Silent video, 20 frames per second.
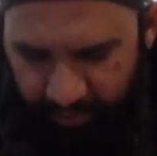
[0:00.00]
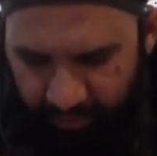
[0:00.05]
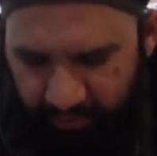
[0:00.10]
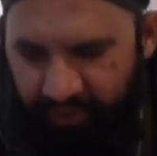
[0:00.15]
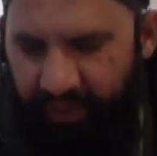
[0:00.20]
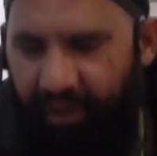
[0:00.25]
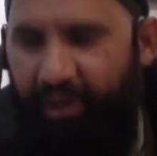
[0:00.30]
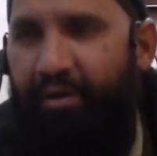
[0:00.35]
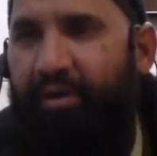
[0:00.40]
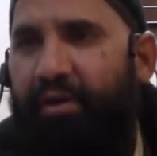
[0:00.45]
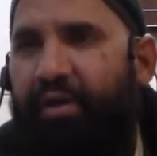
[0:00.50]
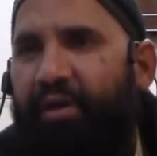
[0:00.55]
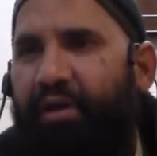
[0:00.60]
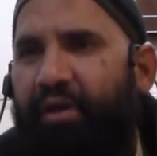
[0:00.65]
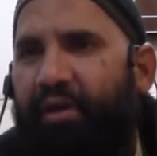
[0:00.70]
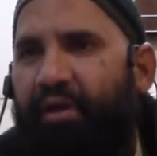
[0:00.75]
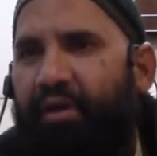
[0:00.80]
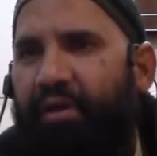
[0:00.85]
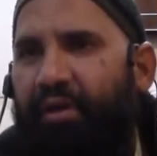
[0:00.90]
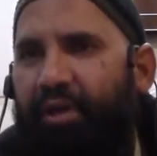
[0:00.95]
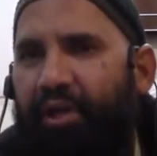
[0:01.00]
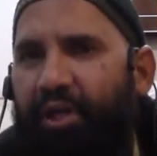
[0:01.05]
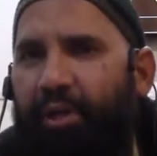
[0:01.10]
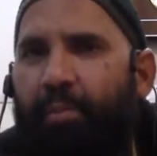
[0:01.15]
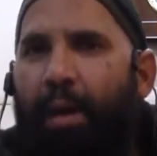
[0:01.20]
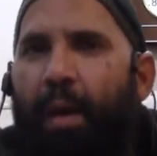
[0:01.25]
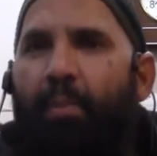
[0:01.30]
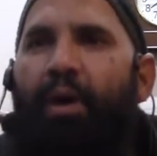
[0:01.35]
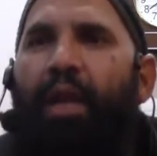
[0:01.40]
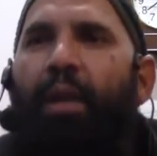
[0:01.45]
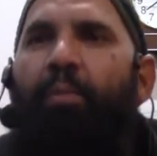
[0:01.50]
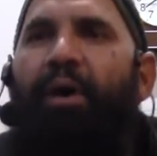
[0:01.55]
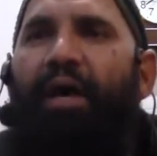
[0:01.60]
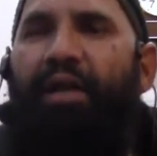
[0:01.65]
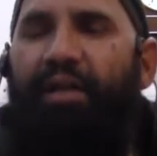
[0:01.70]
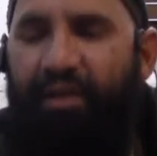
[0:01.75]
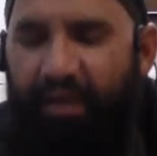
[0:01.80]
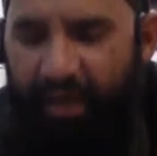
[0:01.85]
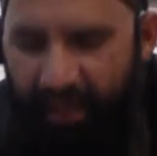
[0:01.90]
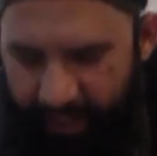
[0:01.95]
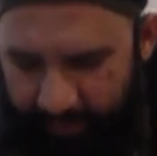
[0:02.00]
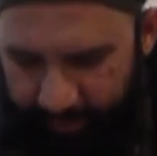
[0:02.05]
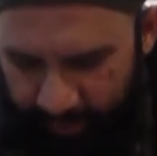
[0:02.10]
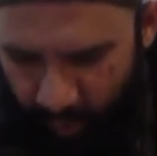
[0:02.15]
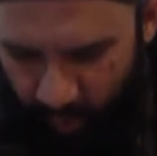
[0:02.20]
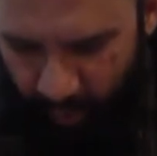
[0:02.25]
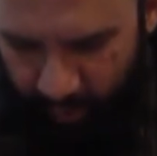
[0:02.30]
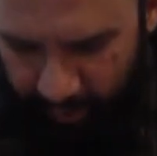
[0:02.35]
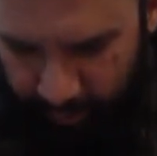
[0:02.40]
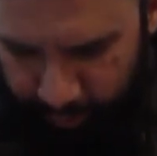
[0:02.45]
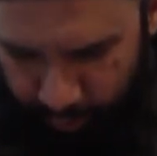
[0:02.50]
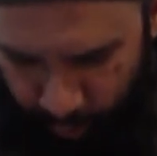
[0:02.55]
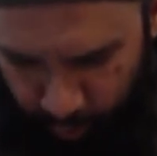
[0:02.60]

where Imam Albani rahimahullah